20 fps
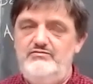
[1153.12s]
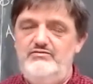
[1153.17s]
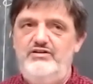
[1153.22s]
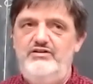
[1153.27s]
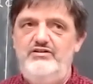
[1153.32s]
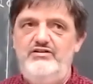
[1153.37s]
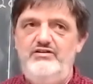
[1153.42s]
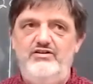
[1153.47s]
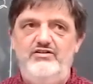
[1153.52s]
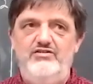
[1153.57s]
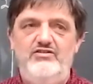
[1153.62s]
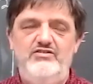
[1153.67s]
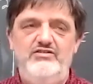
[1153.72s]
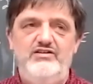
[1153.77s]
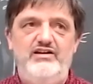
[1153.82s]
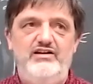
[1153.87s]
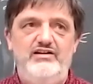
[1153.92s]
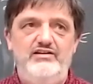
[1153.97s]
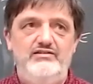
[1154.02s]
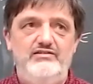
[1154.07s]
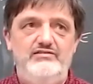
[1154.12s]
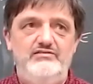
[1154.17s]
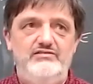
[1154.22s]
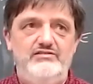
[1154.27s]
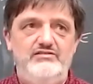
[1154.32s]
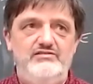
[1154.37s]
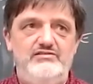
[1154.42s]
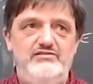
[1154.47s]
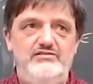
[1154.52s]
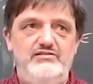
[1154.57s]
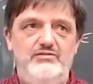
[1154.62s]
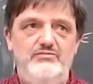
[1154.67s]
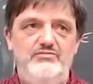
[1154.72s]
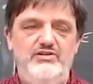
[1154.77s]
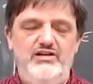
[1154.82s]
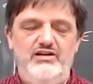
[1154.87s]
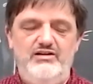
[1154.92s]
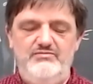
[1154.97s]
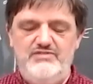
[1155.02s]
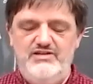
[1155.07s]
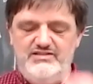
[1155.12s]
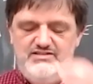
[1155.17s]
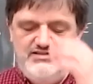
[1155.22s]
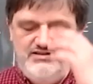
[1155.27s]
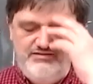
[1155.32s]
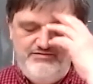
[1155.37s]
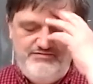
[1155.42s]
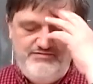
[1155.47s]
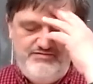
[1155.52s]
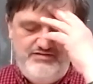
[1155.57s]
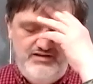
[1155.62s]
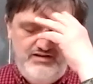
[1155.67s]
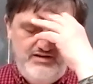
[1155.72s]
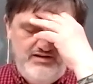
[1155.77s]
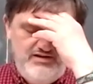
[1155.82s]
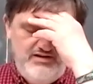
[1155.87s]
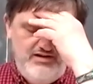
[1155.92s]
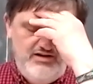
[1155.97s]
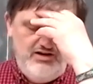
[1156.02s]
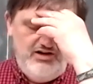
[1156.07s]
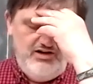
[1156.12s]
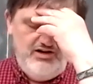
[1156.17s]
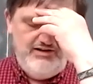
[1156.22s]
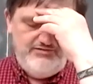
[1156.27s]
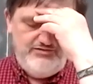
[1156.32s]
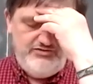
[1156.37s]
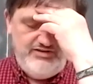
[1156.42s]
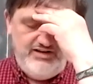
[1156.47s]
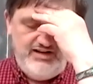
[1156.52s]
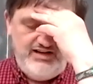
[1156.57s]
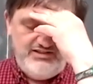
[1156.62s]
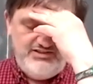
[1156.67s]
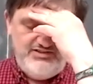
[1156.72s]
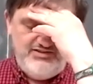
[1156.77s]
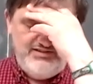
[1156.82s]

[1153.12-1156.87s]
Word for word: well, no, okay, I'm getting myself off track.